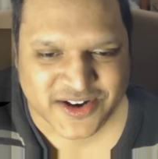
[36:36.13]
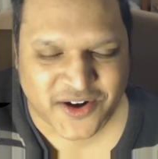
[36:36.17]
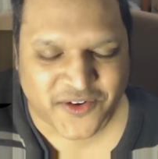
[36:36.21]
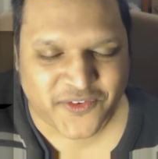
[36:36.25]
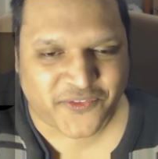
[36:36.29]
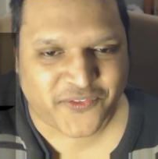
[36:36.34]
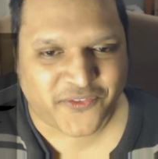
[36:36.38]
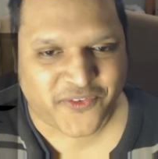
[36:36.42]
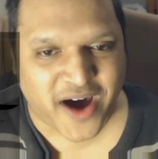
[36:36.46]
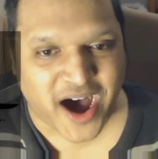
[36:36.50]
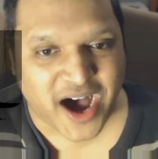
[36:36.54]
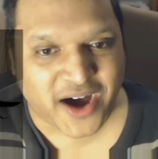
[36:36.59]
It's
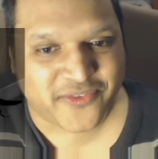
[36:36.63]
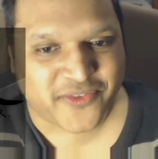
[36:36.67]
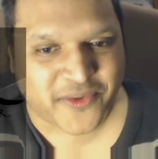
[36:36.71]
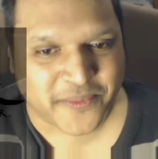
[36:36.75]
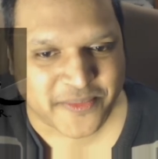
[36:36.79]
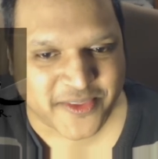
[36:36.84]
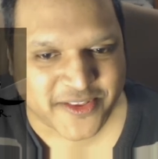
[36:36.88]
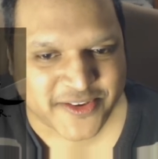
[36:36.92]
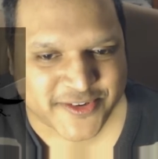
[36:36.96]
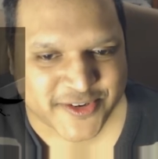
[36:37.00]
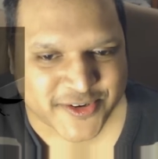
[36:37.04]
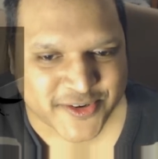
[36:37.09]
not far
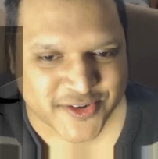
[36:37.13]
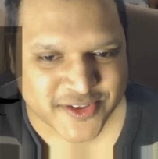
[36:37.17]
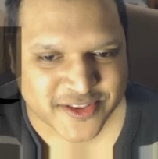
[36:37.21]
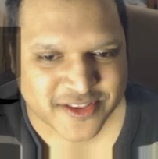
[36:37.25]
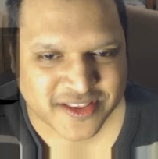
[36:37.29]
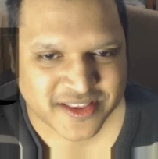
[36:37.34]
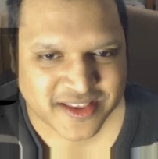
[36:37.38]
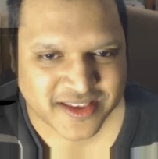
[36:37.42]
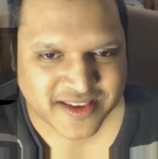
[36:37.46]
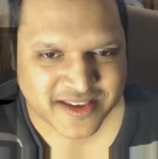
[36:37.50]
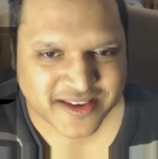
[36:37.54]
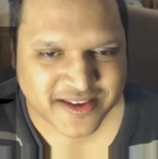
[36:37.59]
from the
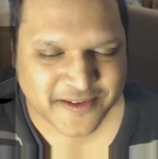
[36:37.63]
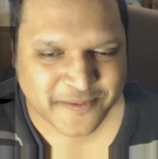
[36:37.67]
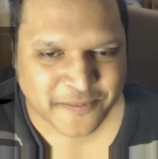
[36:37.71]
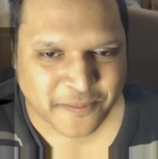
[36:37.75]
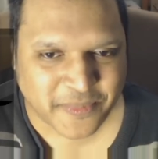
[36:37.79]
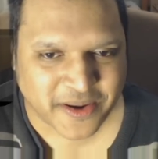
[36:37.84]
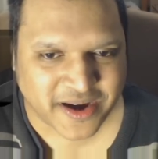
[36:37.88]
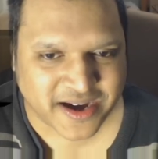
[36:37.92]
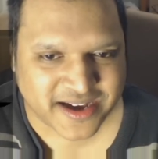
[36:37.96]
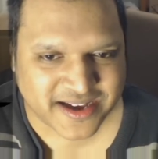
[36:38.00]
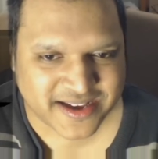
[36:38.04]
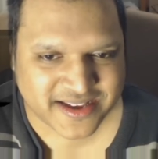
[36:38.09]
truth,
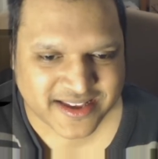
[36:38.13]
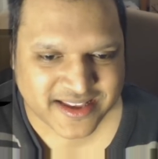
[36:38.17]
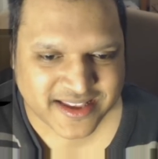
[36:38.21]
but